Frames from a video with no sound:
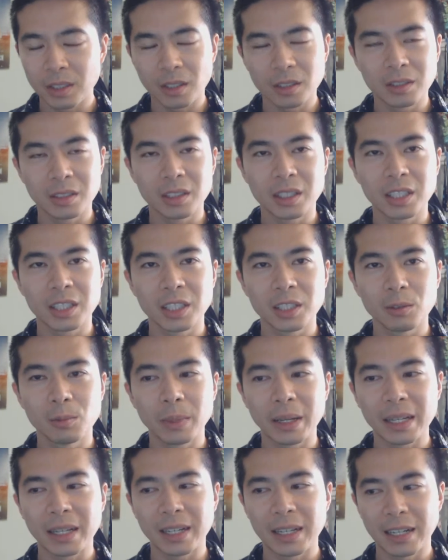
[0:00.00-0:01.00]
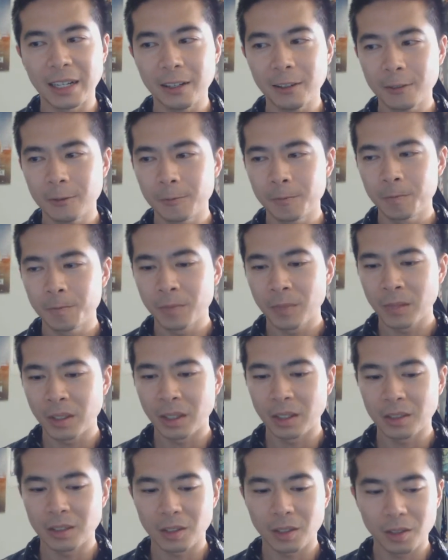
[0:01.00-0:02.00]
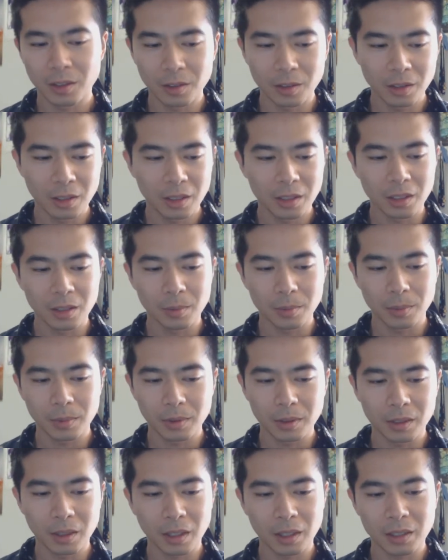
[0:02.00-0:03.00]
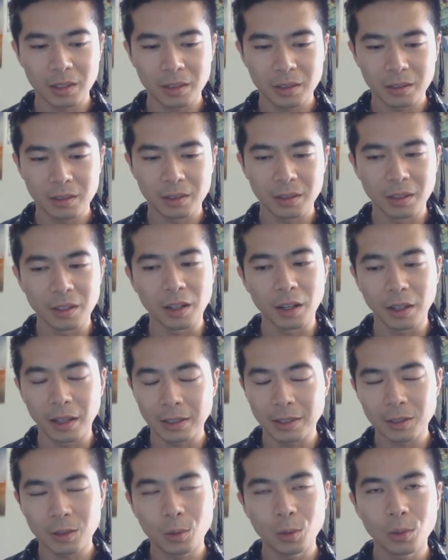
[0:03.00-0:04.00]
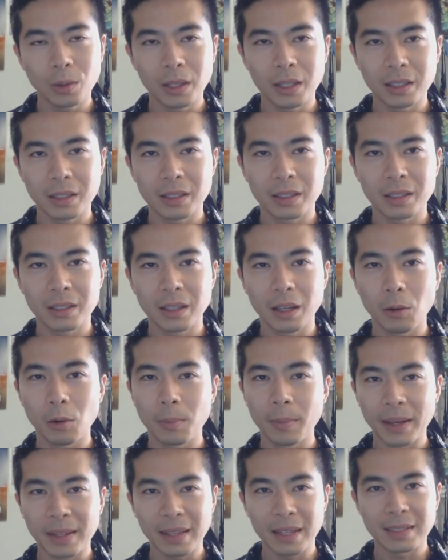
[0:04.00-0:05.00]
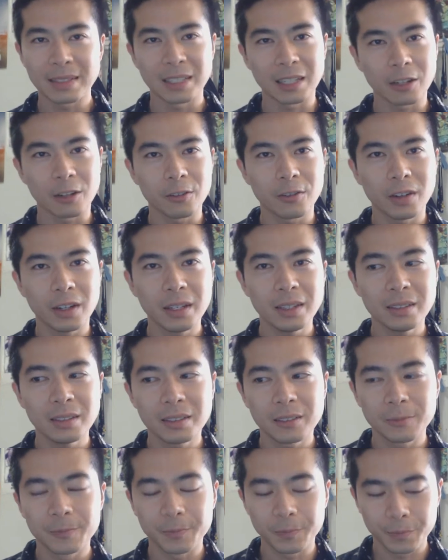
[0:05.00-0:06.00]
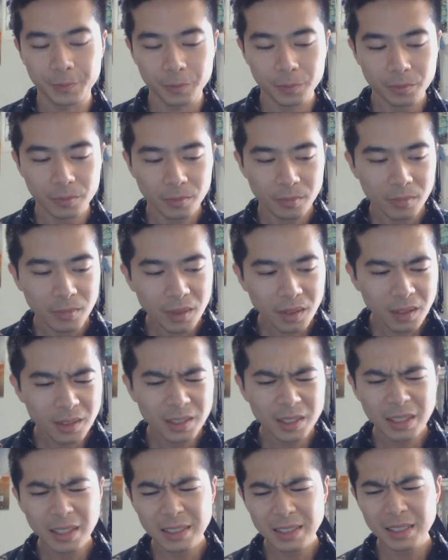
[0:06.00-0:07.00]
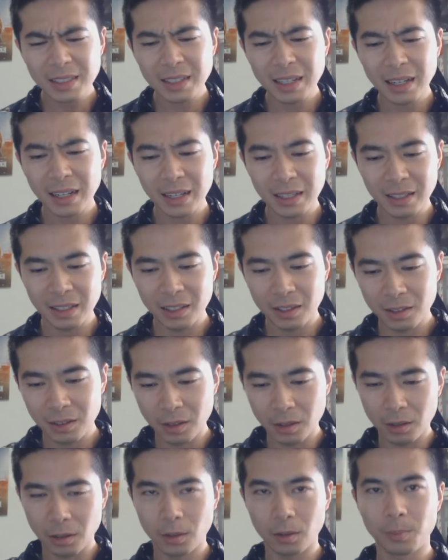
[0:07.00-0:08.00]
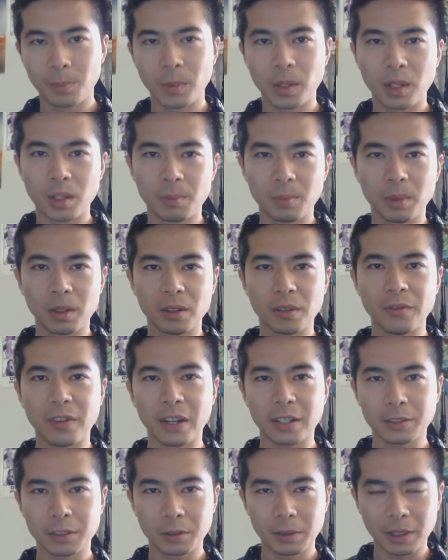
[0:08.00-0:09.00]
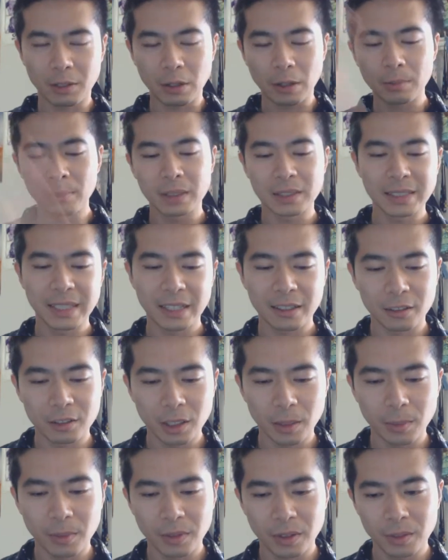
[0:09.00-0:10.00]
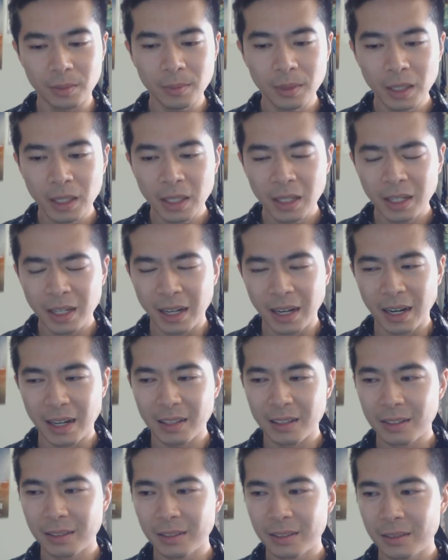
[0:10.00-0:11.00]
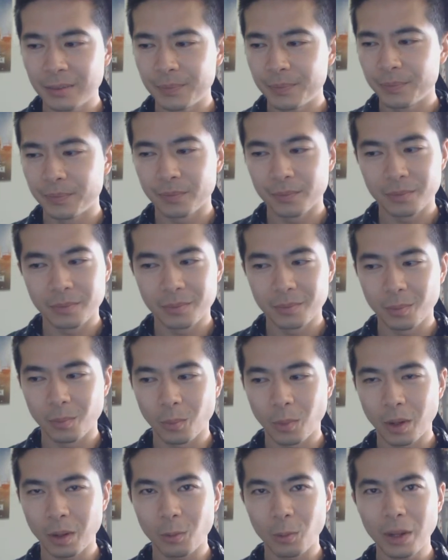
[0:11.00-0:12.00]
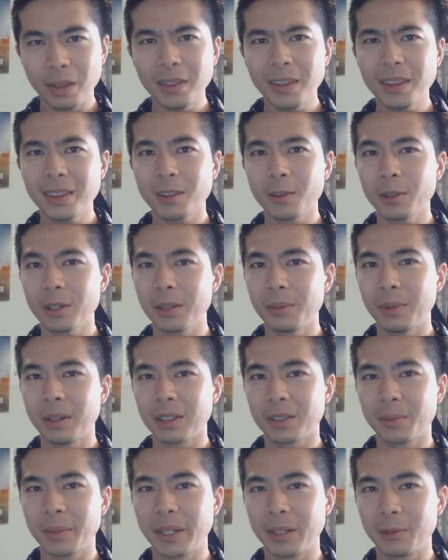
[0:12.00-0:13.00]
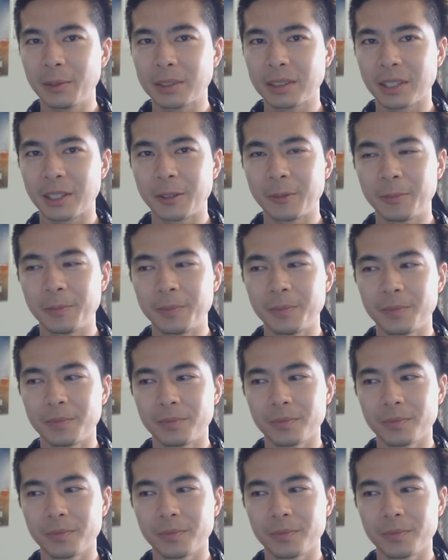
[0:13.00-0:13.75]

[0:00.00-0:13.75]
doesn't think she would make it out, and so like that's cool that they would make that sacrifice. So they did that, and then the factory went crumbling down on top of them. And one thing that really bugged me was the